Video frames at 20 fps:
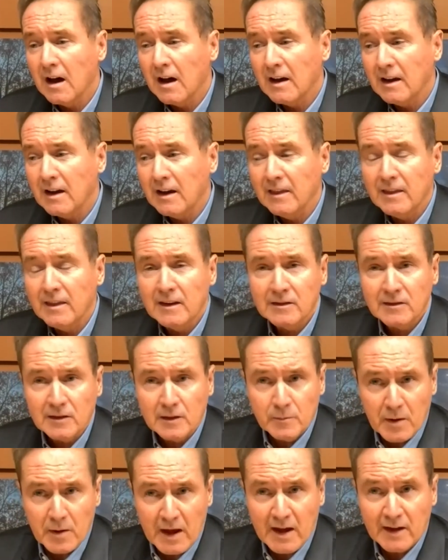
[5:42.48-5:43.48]
in this
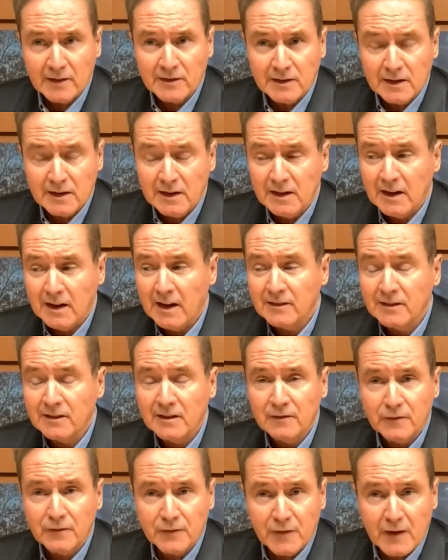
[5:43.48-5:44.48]
capacity as an
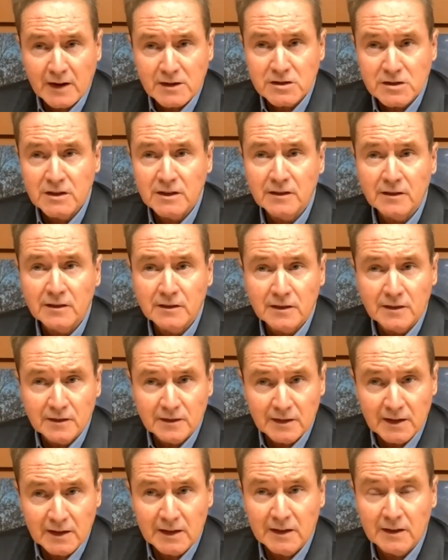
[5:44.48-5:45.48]
infectious
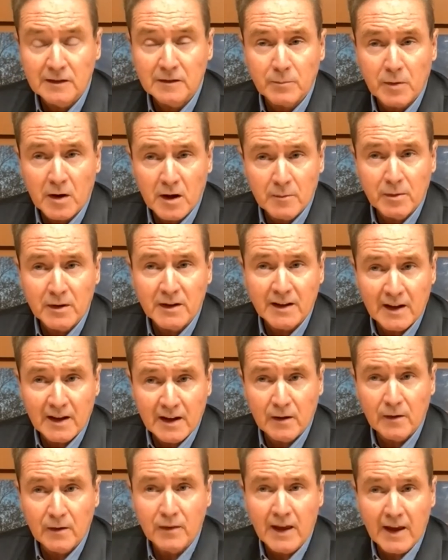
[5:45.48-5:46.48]
disease public
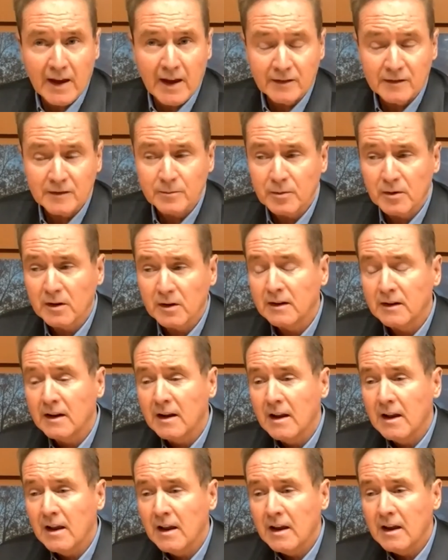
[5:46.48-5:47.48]
health expert.
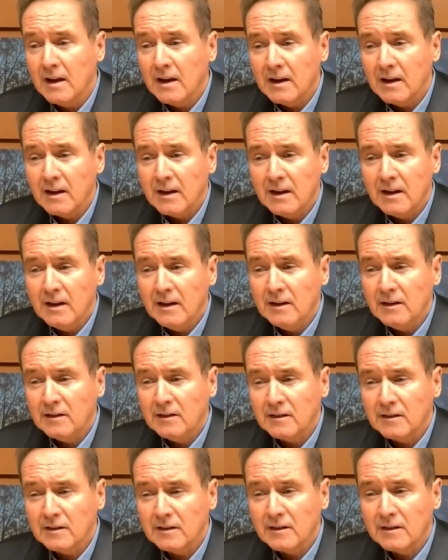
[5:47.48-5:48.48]

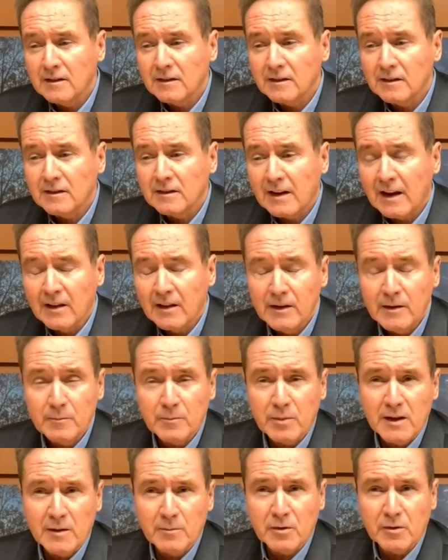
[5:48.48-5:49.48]
He's telling
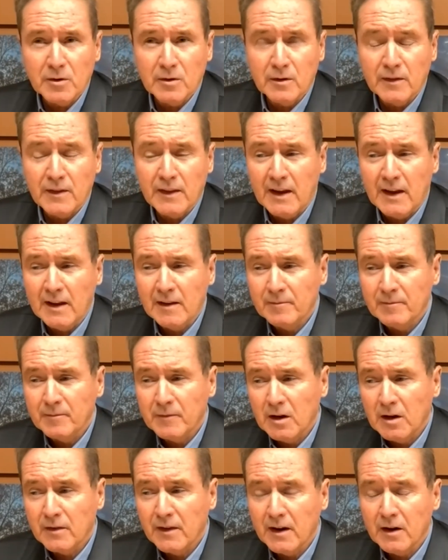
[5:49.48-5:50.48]
people that
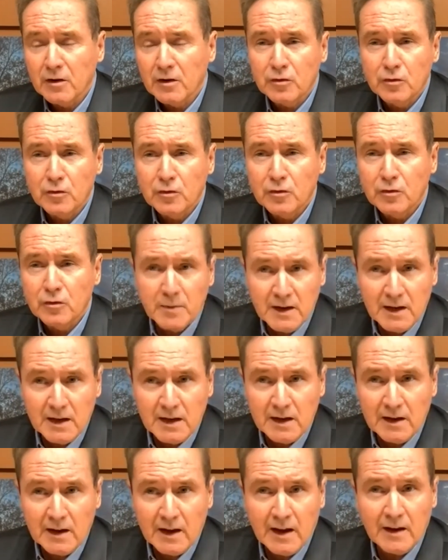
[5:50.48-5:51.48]
there could
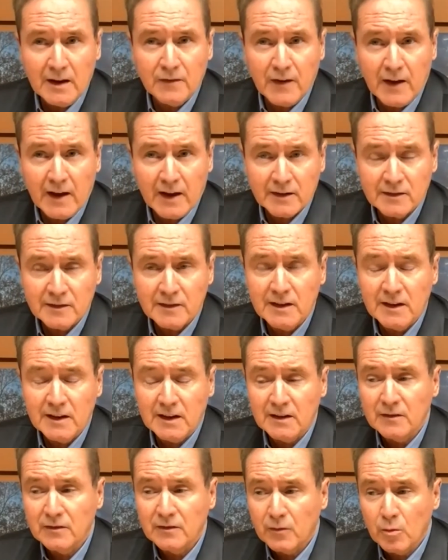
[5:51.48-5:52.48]
be a
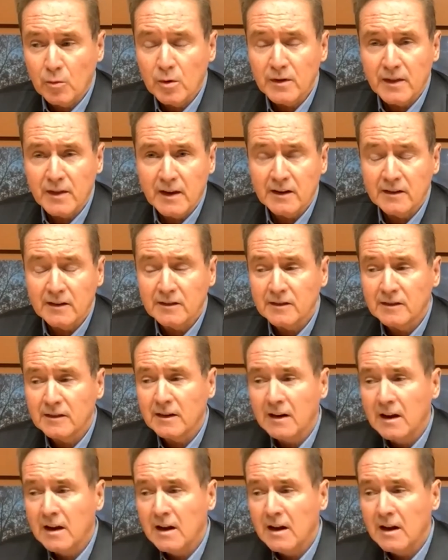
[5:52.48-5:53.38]
vaccine for this